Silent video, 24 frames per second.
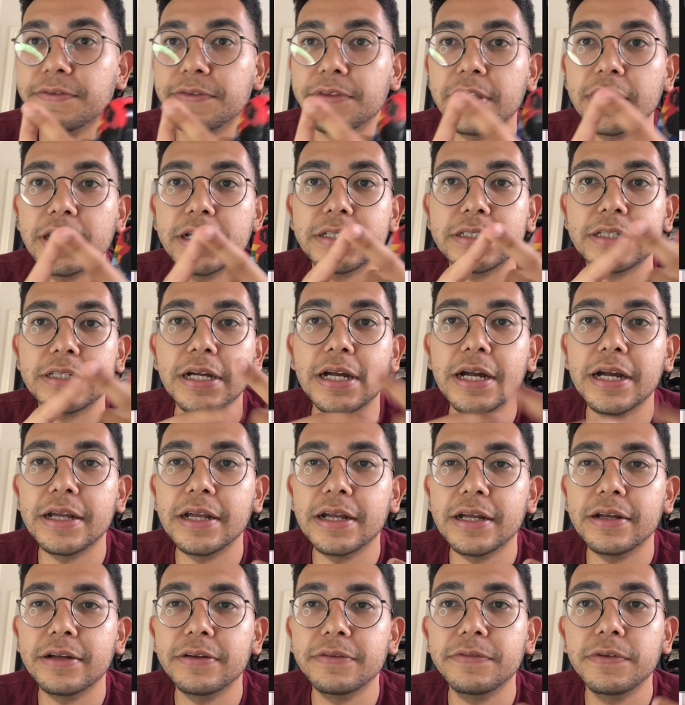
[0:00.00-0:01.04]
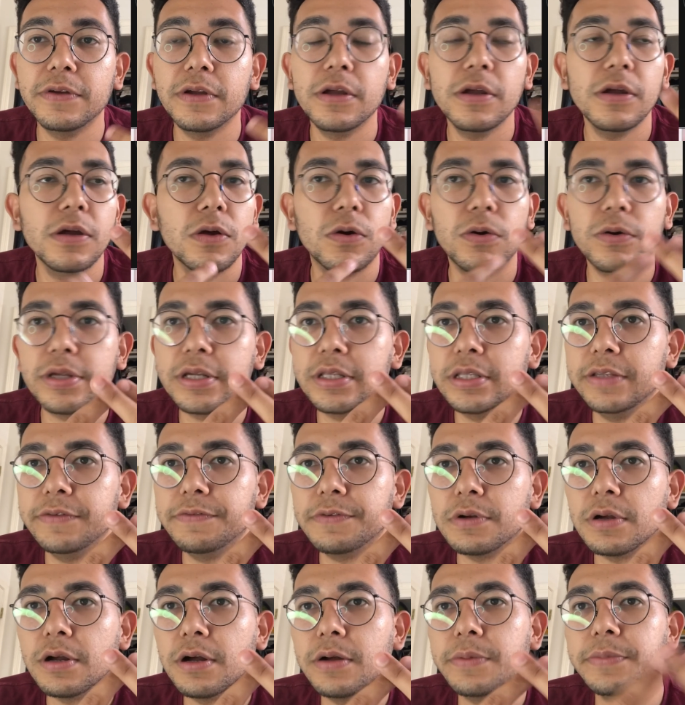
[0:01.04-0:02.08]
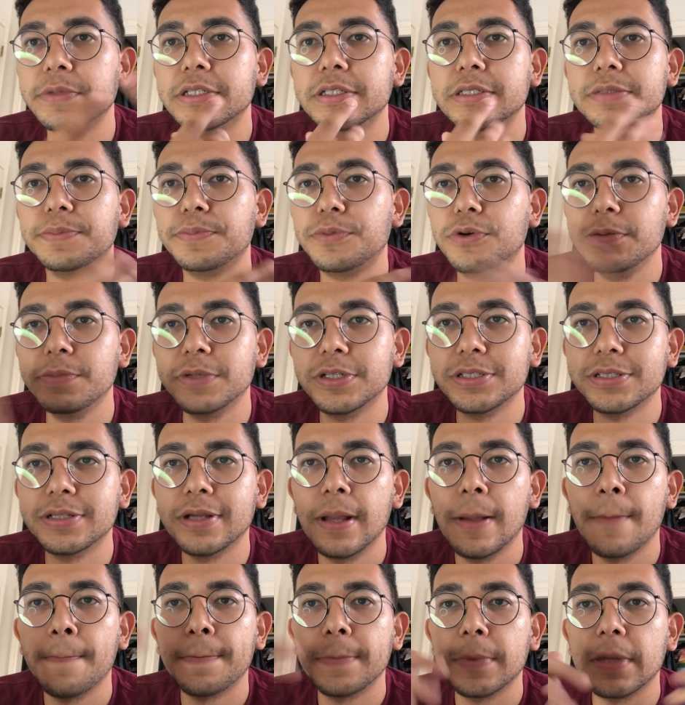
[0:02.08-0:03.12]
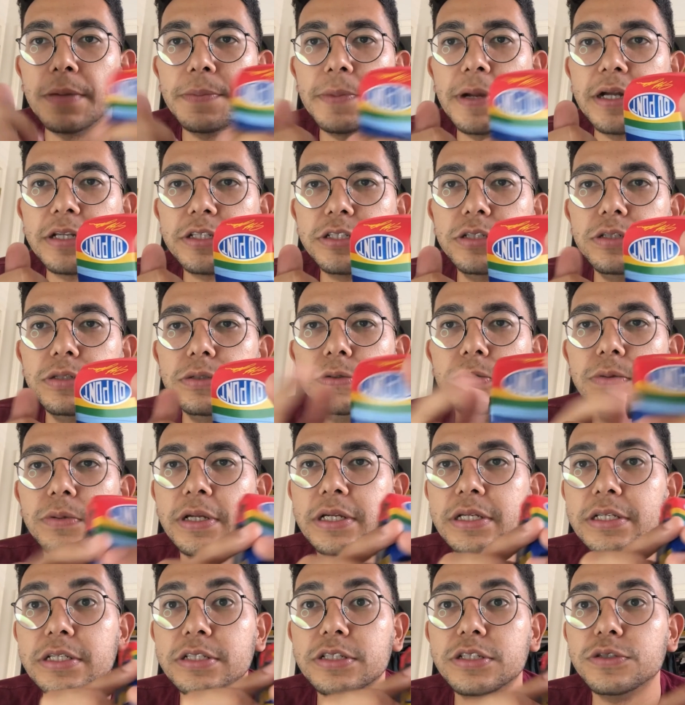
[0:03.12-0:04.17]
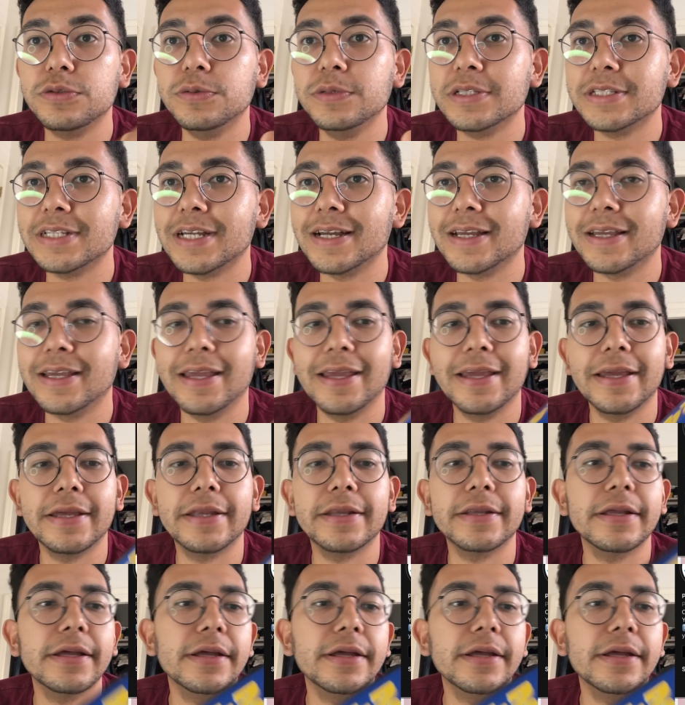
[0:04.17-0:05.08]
that I have, or you can leave a comment. Pretty much get back to you as soon as I can.